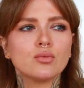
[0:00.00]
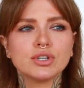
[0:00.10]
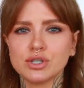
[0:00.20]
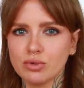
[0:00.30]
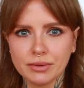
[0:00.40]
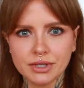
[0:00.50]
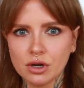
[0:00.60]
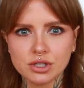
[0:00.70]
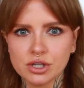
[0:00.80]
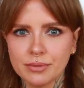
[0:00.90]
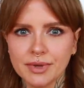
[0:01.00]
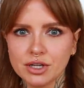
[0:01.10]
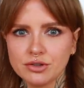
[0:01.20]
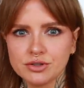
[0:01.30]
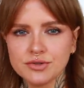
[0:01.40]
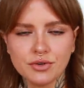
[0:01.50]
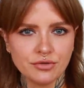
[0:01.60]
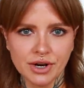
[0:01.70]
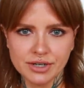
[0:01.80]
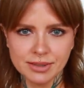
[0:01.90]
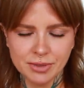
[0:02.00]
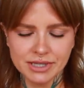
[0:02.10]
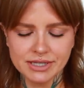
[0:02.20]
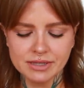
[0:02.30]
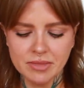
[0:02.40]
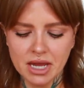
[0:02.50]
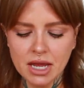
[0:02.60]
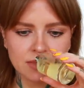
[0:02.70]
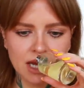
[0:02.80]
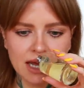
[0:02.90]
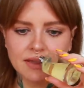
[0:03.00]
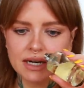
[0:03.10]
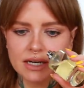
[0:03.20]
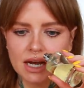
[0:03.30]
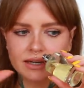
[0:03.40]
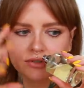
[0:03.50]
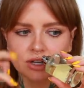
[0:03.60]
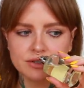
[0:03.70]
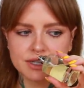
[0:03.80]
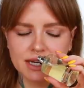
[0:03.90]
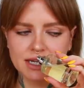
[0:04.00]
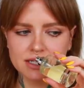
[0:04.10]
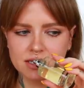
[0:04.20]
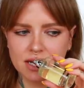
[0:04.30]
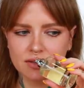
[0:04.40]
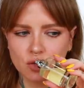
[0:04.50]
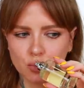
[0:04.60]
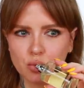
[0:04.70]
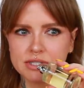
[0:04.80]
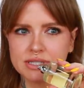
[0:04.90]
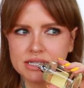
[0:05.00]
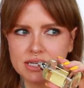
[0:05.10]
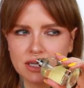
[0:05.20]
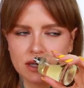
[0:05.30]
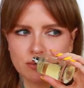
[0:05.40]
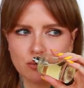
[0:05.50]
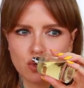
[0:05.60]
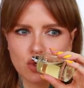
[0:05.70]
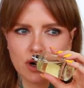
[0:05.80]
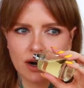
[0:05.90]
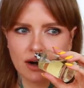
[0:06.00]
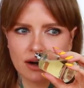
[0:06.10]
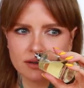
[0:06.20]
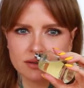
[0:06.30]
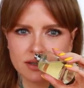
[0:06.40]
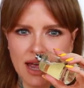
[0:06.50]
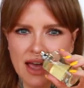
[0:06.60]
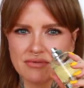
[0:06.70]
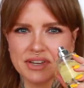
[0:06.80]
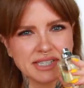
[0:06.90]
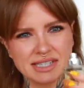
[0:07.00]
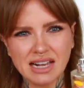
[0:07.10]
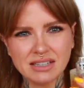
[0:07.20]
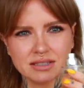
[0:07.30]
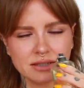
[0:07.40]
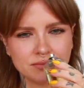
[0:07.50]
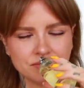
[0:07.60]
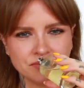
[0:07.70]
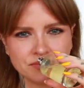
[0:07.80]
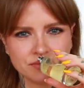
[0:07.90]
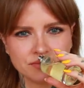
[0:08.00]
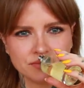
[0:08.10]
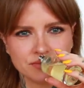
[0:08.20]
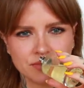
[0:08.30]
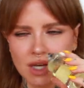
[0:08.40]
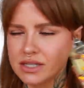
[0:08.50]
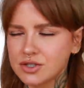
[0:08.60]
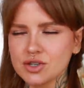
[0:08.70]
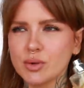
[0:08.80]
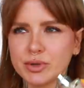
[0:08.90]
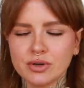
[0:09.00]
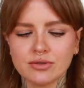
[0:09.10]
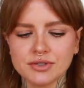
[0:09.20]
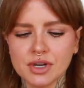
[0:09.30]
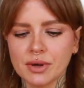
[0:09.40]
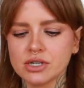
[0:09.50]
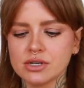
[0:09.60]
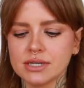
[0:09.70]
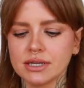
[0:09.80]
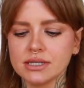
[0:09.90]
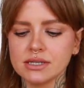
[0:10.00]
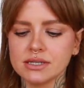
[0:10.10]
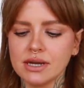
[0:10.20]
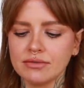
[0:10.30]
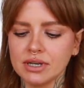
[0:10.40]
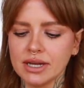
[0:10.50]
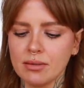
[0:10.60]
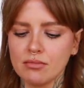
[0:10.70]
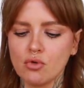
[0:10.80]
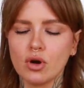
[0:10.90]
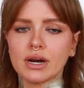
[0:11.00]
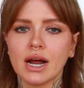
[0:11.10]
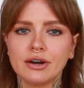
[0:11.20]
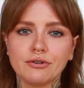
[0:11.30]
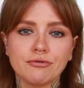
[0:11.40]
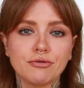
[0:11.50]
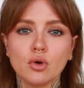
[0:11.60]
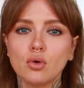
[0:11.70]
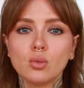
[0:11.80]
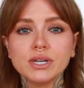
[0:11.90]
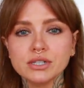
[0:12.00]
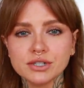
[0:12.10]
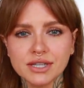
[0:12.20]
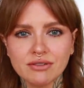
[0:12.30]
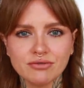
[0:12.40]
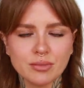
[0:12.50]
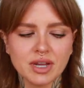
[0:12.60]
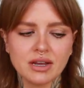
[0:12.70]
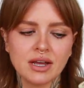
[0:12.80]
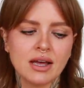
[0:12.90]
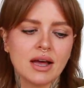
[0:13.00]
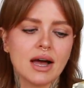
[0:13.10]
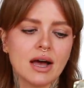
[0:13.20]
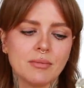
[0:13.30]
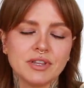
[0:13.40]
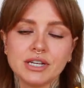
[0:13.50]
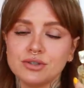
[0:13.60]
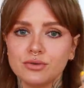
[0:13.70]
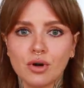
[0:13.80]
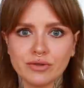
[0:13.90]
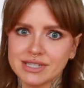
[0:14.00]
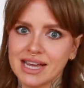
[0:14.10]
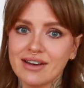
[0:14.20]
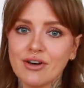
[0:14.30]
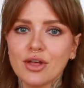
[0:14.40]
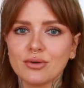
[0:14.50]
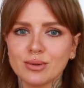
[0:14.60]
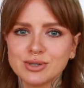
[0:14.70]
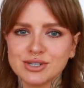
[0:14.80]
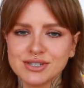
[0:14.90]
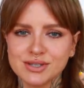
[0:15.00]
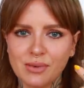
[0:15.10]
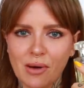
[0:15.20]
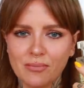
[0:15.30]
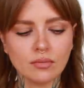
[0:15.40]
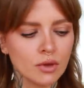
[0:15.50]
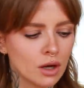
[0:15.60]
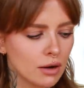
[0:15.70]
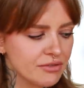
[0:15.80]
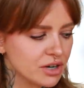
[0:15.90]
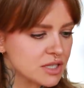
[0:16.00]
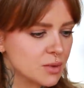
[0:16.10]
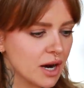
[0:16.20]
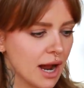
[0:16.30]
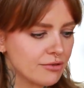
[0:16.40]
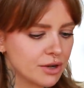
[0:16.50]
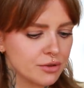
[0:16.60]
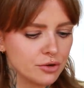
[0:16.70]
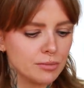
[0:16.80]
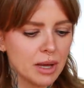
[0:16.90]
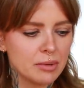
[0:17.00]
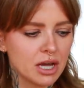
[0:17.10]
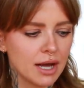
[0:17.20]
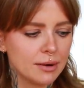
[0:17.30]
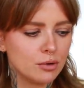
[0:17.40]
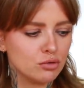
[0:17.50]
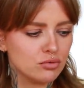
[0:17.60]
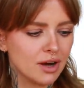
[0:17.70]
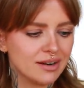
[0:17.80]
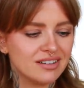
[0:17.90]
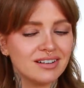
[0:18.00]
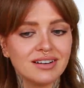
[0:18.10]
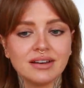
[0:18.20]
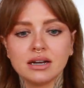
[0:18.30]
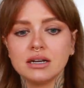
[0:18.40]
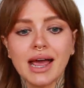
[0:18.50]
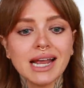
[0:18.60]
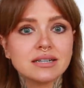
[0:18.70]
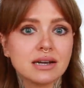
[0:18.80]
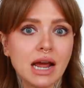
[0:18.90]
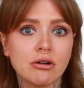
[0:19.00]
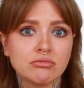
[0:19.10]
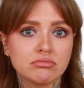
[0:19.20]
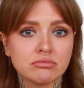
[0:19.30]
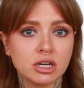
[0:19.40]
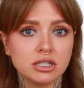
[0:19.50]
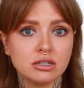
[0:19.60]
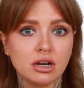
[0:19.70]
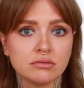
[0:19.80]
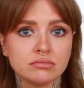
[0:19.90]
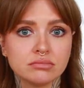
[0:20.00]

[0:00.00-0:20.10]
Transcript: which is probably not a term that you use for fragrance, but this is me. And then it kind of goes into like the woodsy, more heavy scent. It's so beautiful, so interesting. This is definitely a more kind of full winter scent for me. Um, and they do obviously have other options as well. All right, friends, we are halfway through. Maybe I will run an ad now. I don't know.